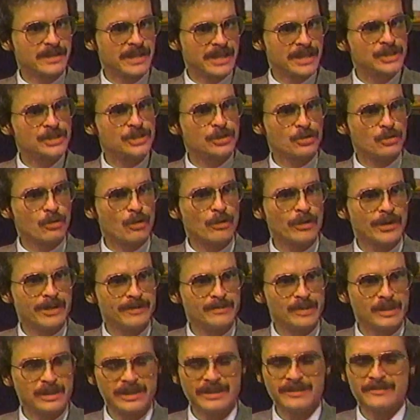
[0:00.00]
kids that are already
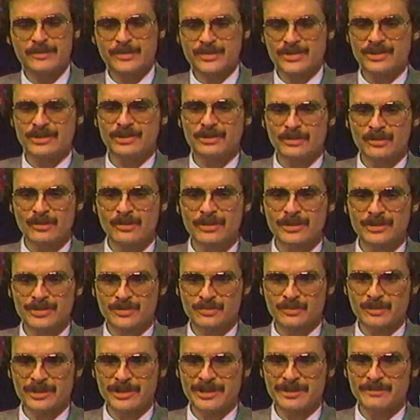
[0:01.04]
believers. And the Lord
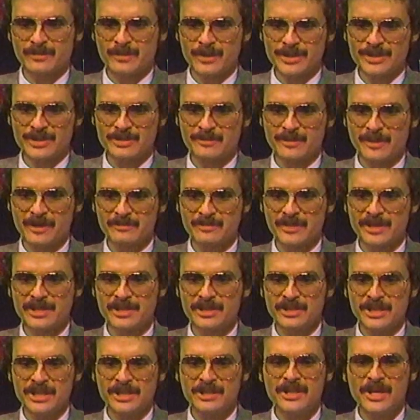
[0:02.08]
has really impressed upon me
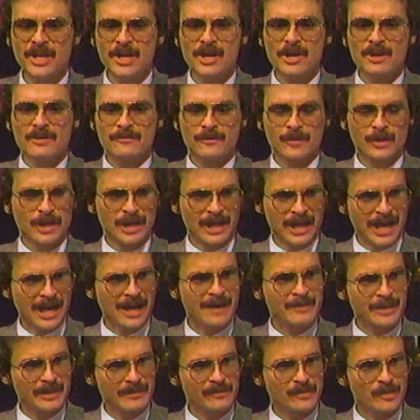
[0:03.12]
the need for
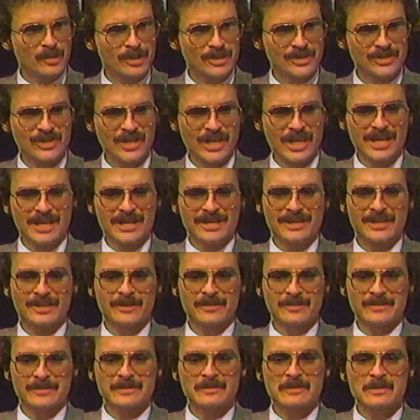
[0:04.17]
comic books that
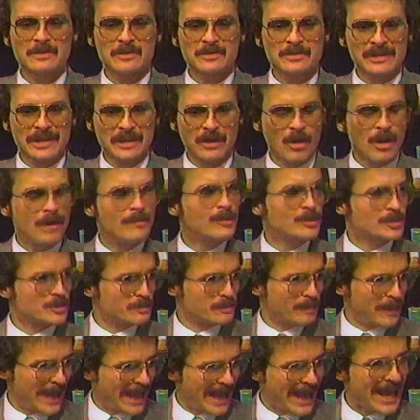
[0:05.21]
are like
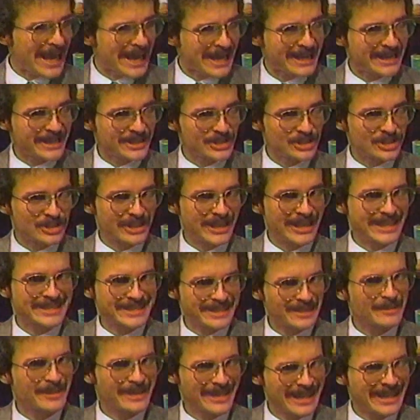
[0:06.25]
almost packaged like
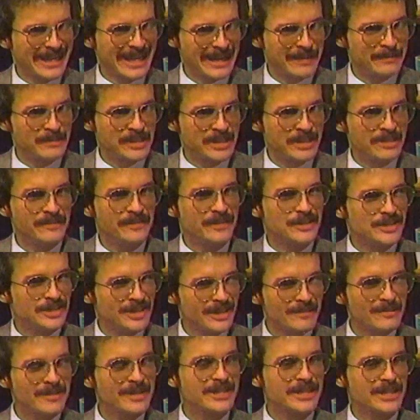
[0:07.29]
something like MTV,
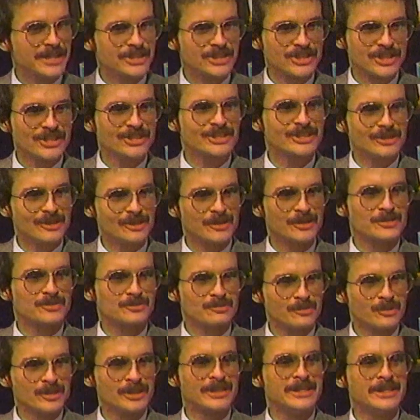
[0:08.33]
something that just looks
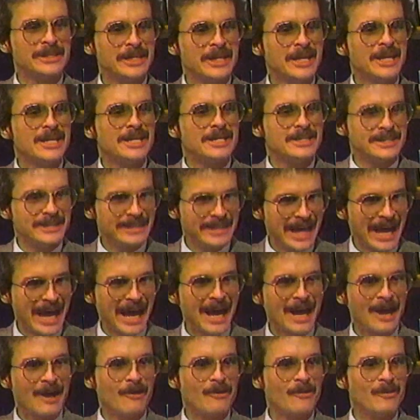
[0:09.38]
really
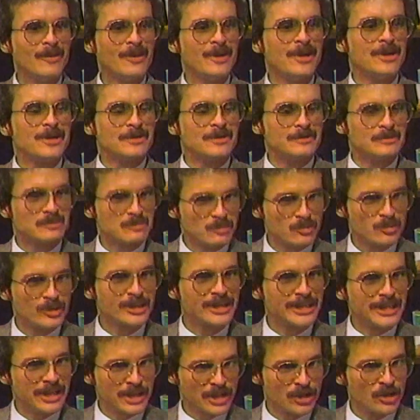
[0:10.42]
now
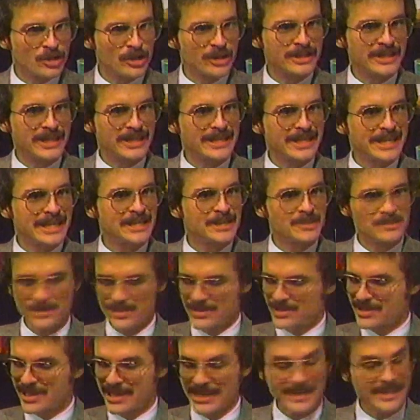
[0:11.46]
really good that kids
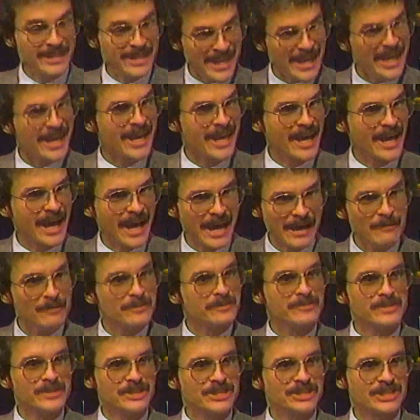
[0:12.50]
would say, yeah, I
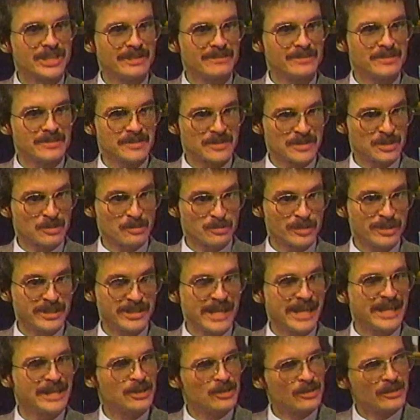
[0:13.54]
wouldn't be ashamed to, to read
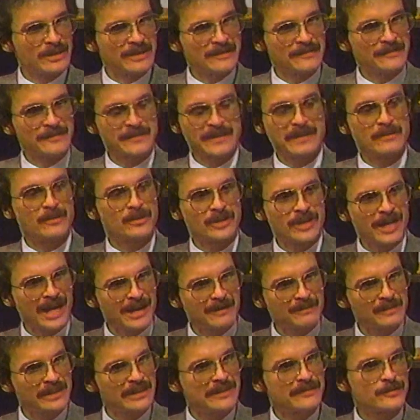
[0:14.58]
that. You know, if they were
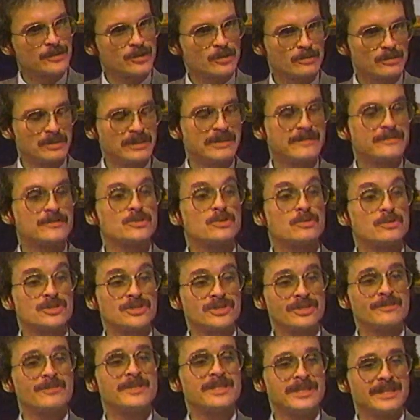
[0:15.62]
non-believers or believers or
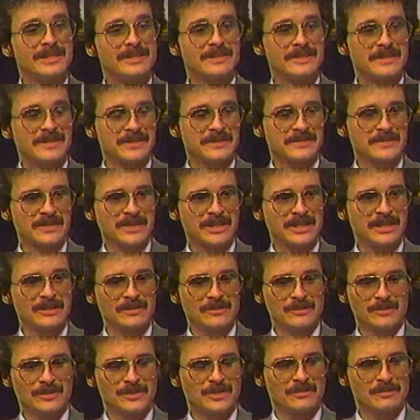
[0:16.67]
something that a, a kid mm
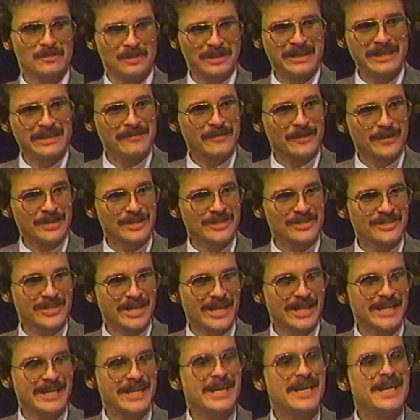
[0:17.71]
-hmm. who is a believer could
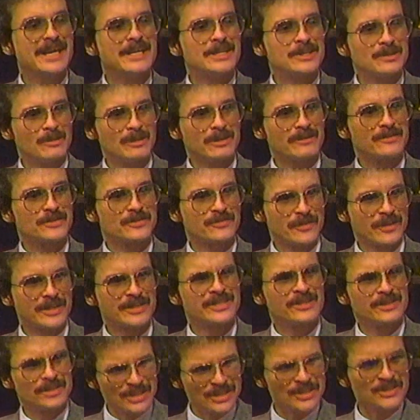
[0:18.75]
say to one of his
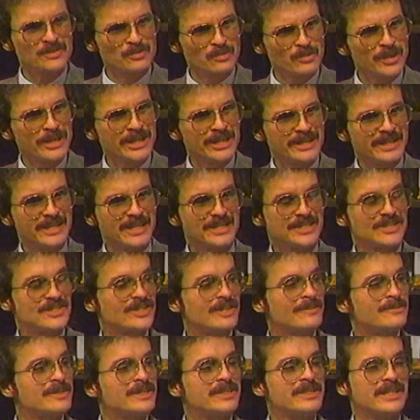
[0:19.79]
friends, here, just read this,
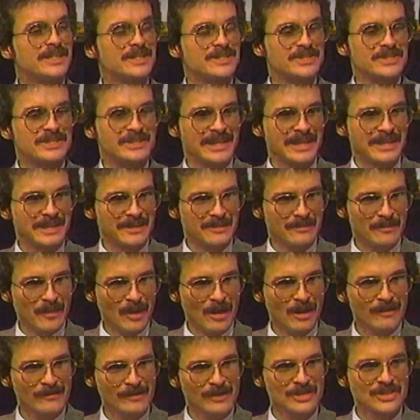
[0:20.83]
something that's like the
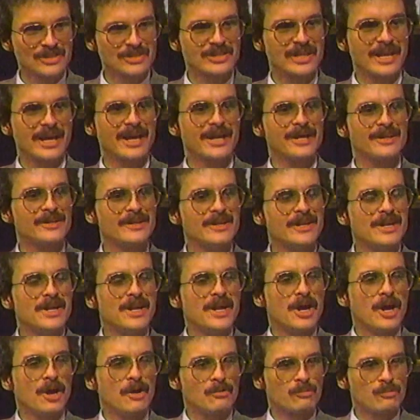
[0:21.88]
Marvel style,
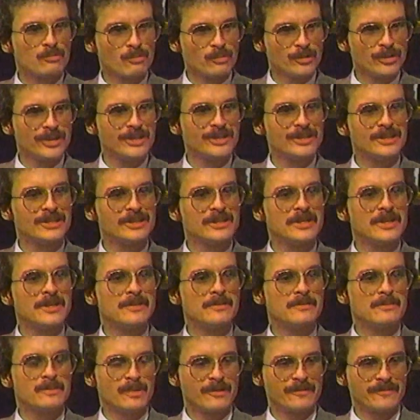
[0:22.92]
a real
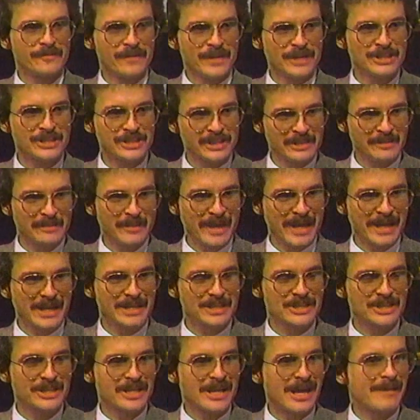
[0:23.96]
professionally
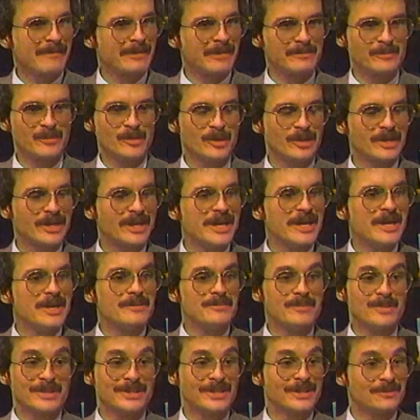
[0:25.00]
packaged comic book,
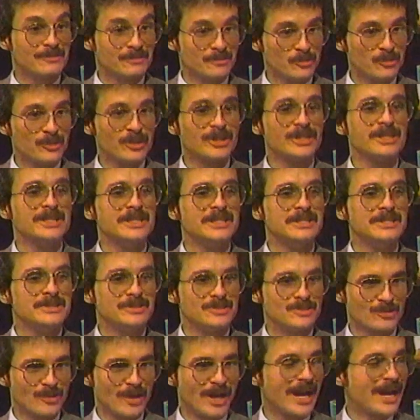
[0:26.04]
but that really
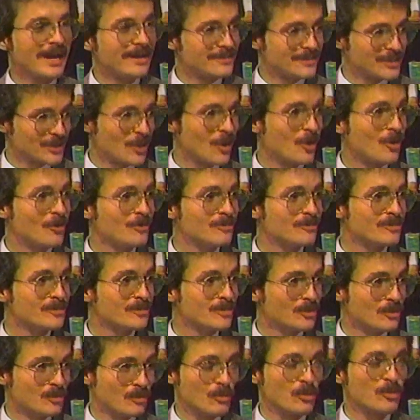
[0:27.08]
drives home
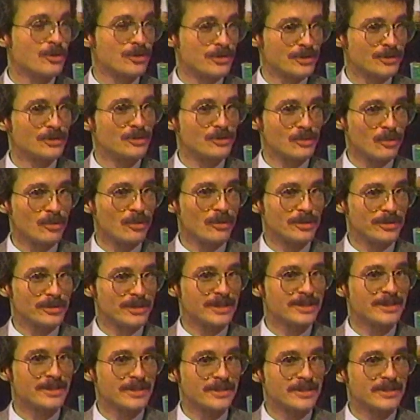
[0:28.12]
the word of the Lord,
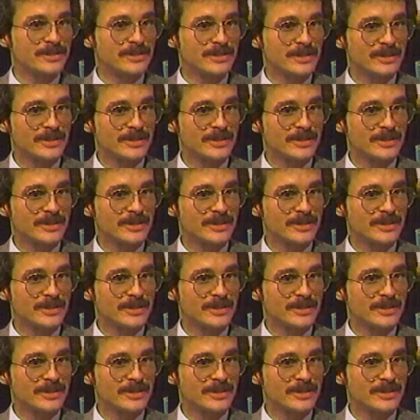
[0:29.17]
that the, mm -hmm.